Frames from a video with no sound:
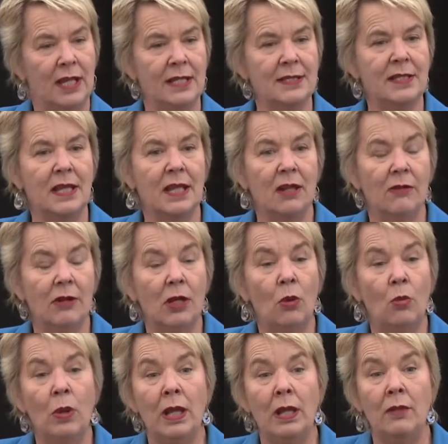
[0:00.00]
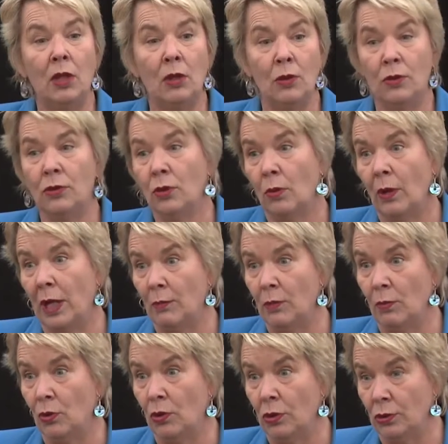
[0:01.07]
is the area where the earthquake
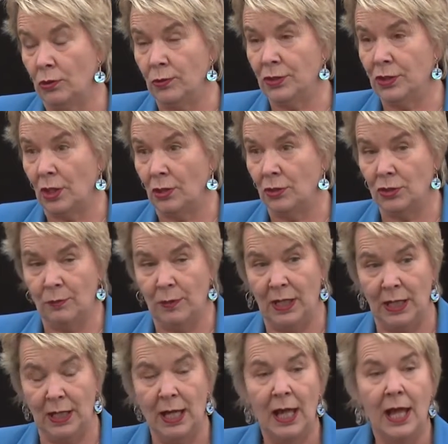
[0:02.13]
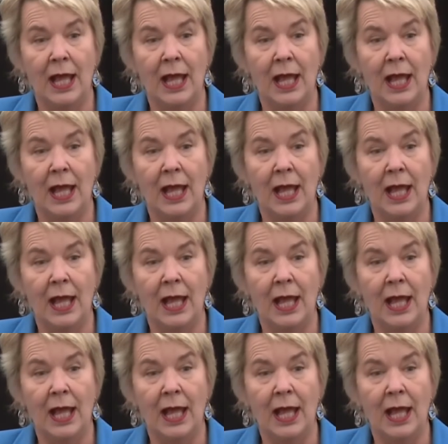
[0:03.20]
memorial is going to be.